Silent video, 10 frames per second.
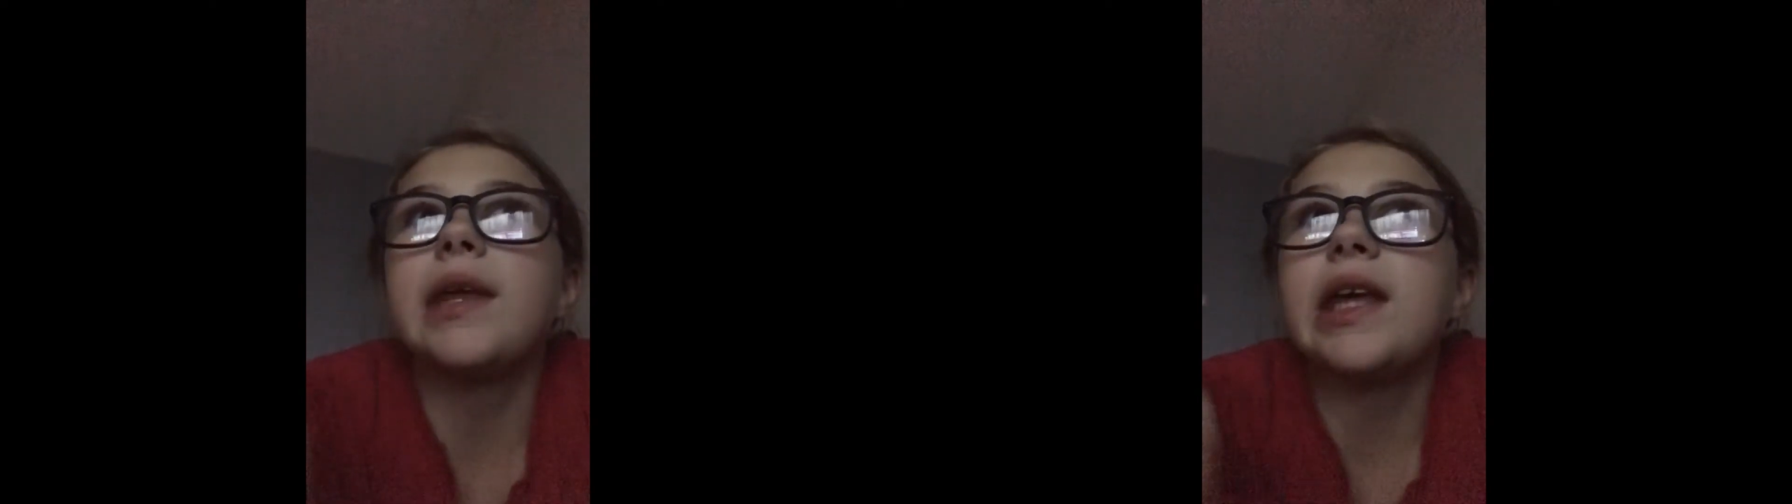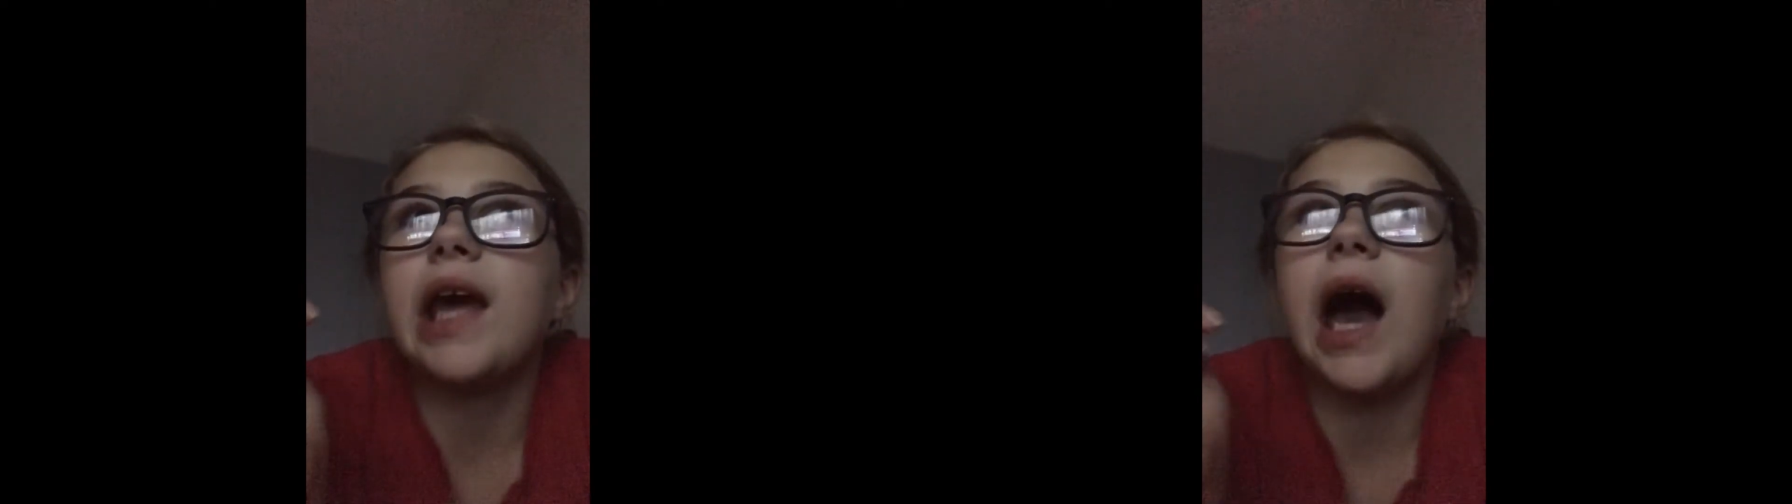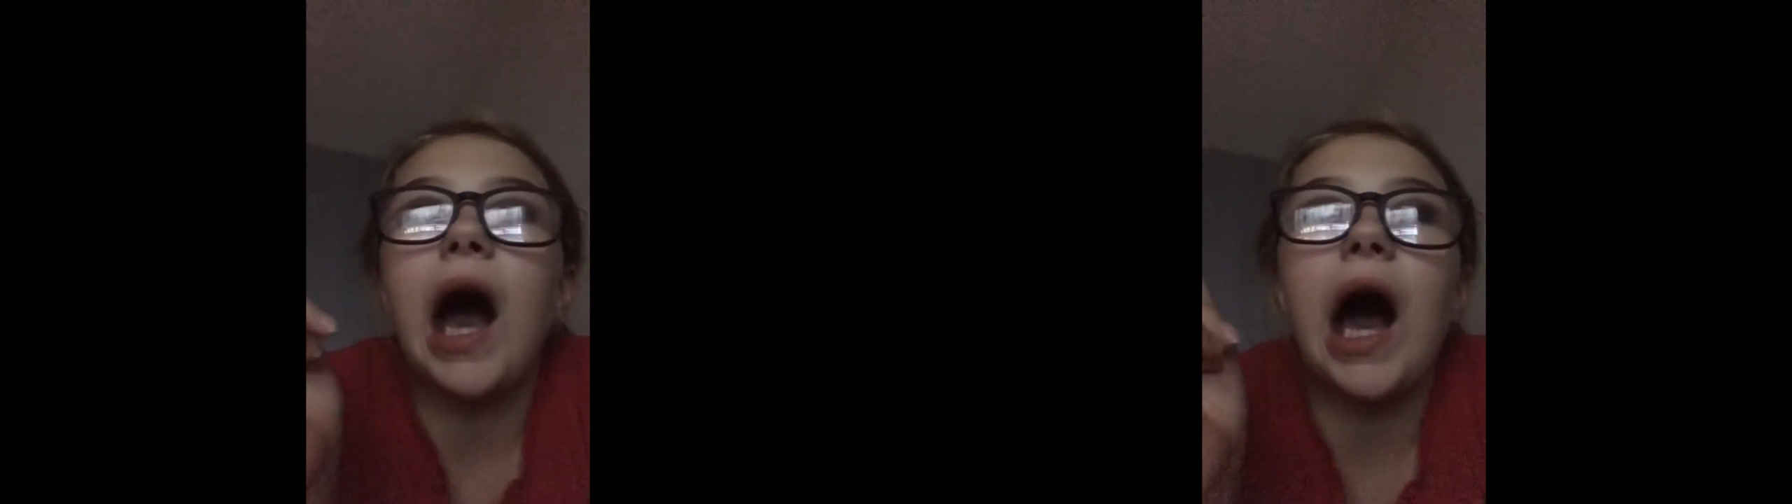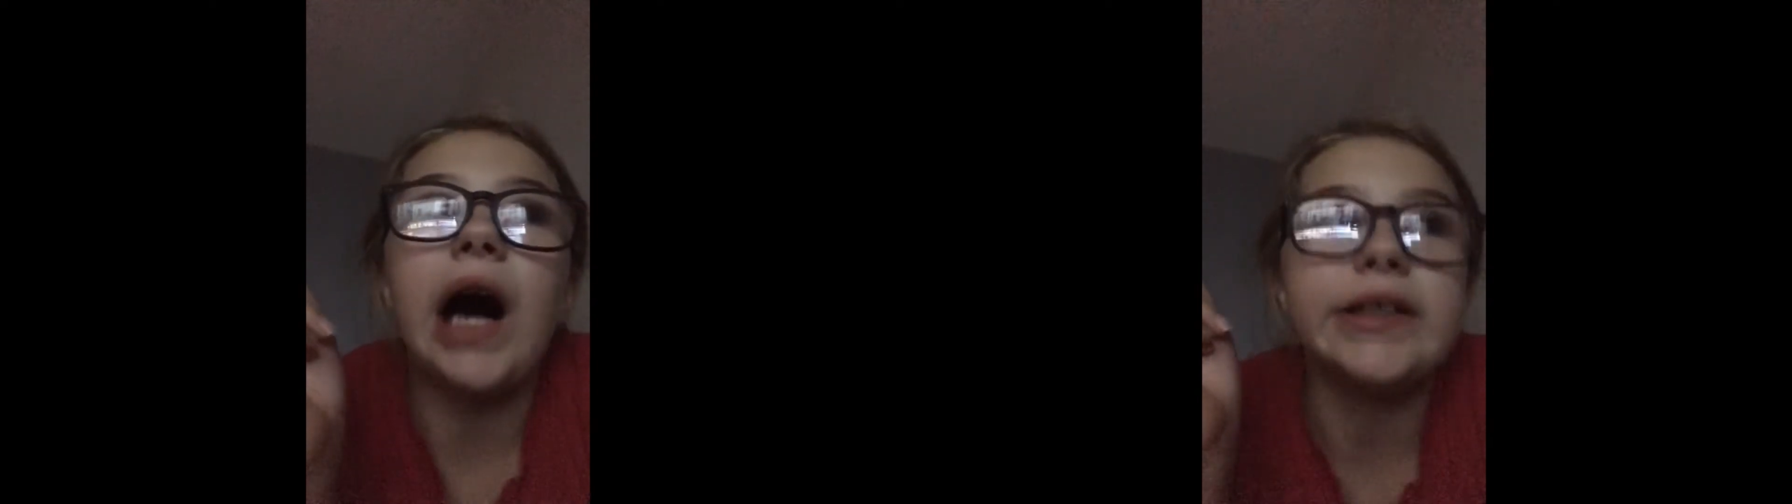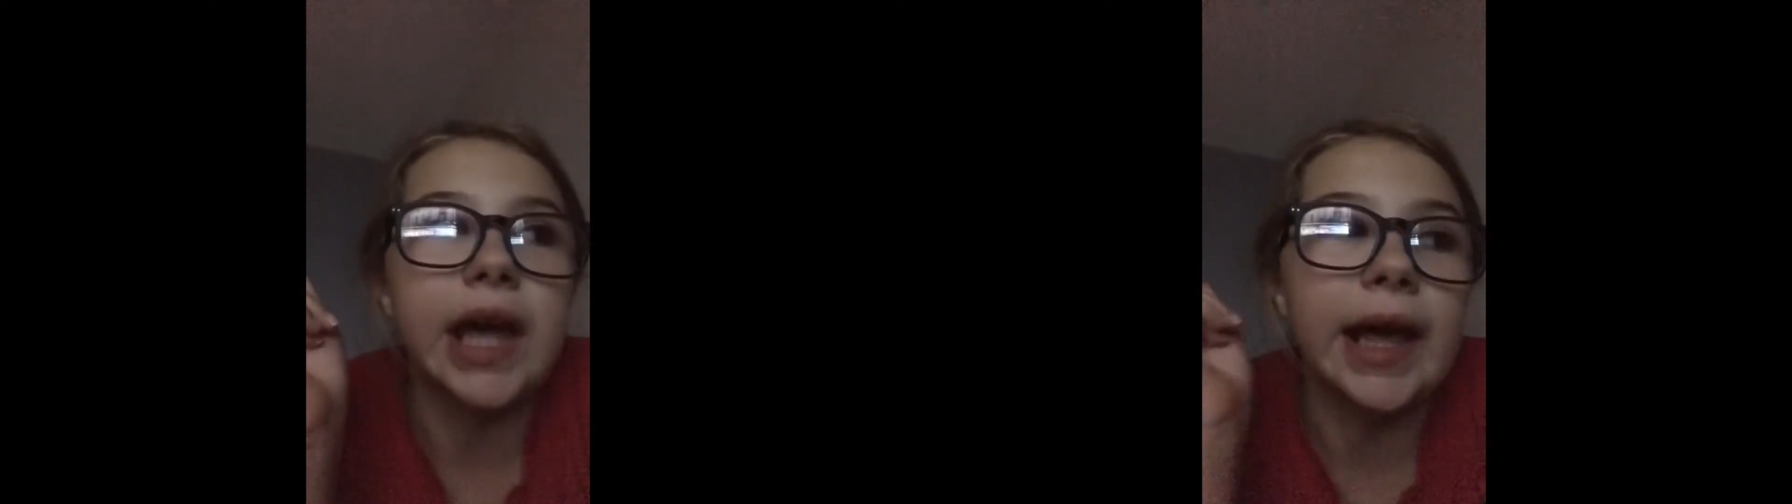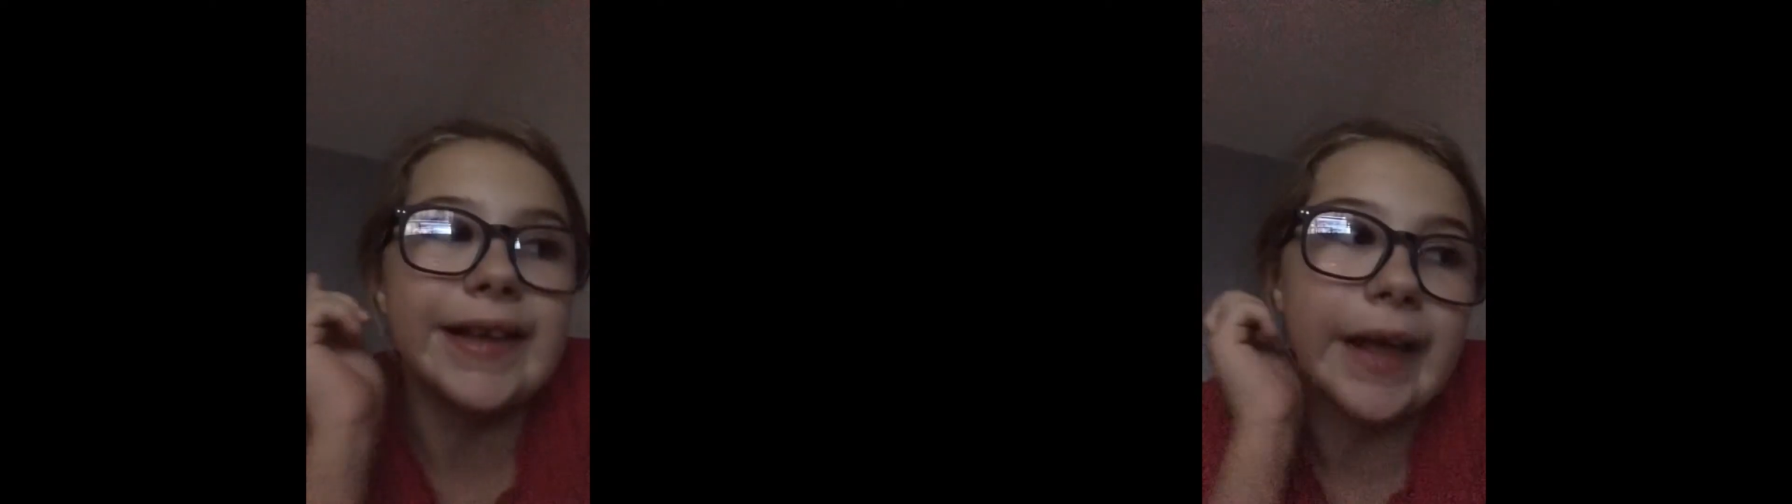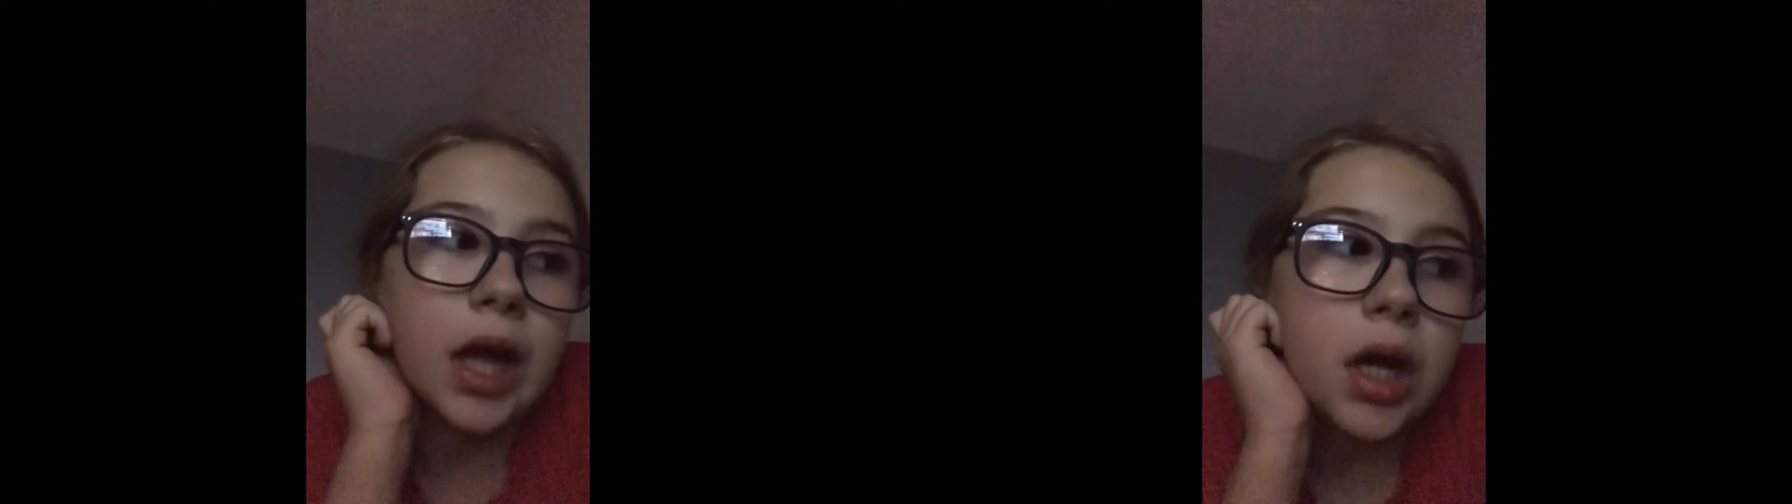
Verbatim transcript: He had a